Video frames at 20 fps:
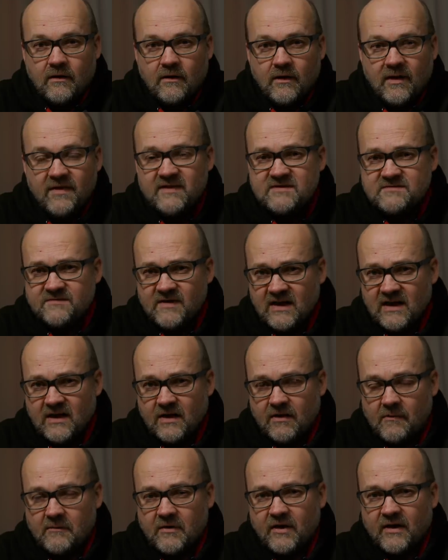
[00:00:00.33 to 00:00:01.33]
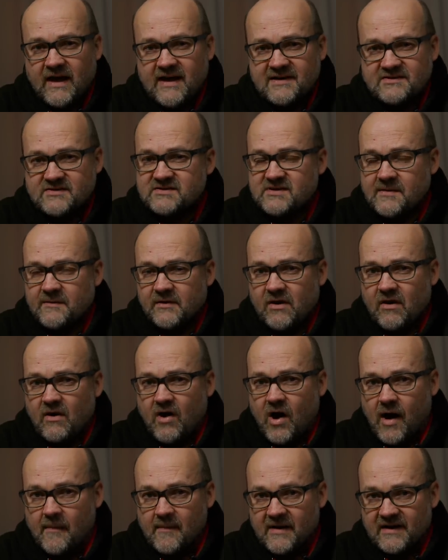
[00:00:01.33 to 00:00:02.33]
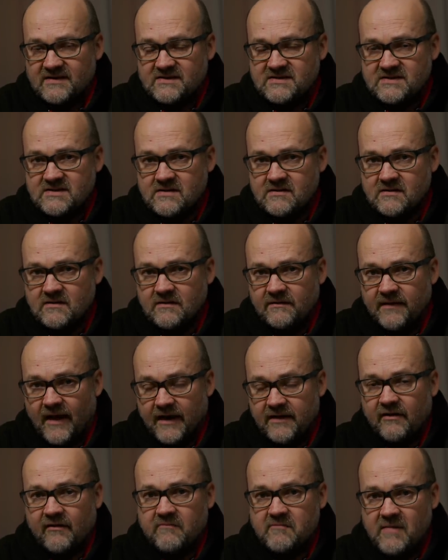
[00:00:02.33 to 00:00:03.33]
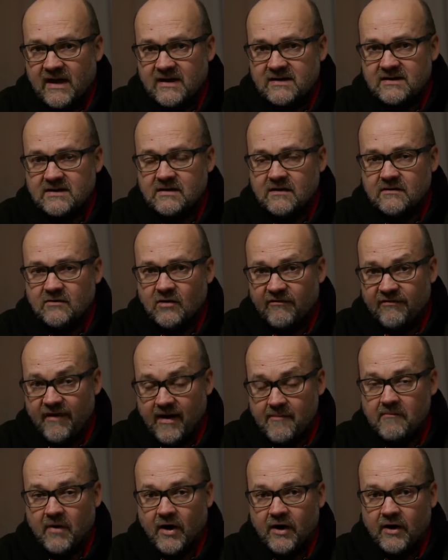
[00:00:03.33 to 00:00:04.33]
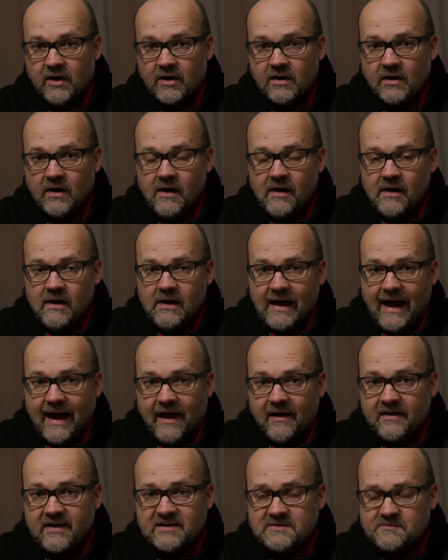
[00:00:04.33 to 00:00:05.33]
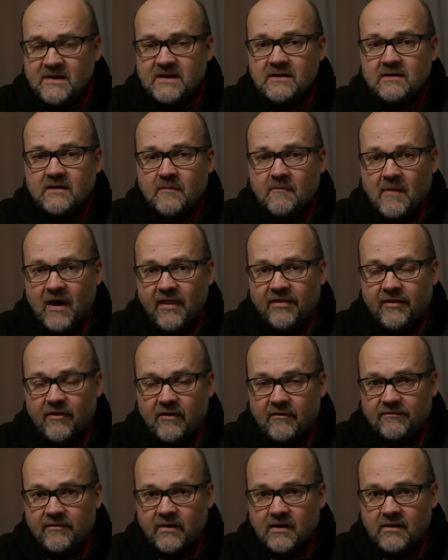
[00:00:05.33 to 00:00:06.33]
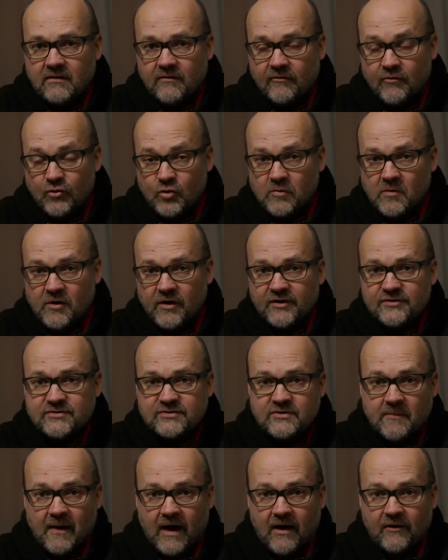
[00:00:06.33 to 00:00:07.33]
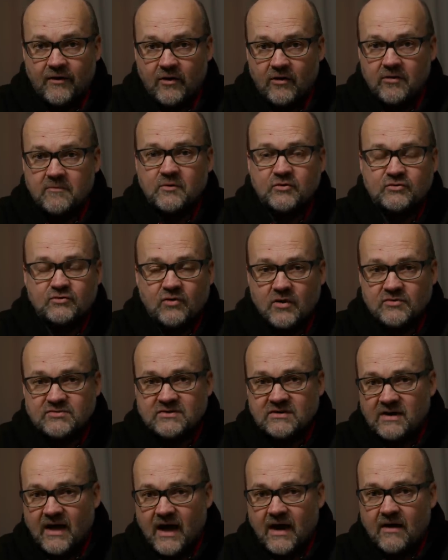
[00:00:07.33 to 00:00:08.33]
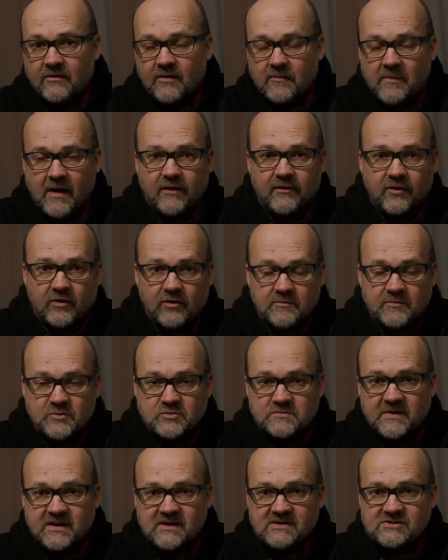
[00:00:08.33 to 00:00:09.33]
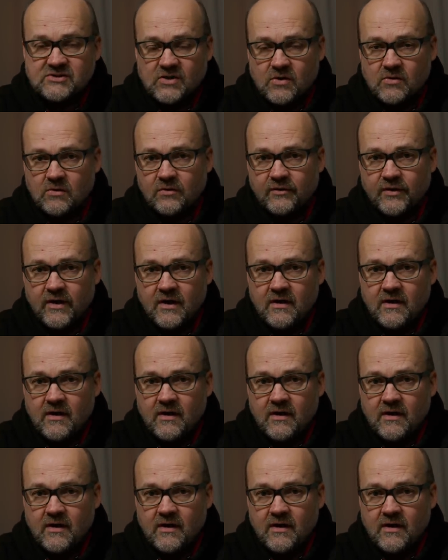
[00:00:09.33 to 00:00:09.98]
In this video, I'm gonna answer some of your comments that you have made in November. And it's been a month of rumors about Olympus closing down, about Olympus being sold.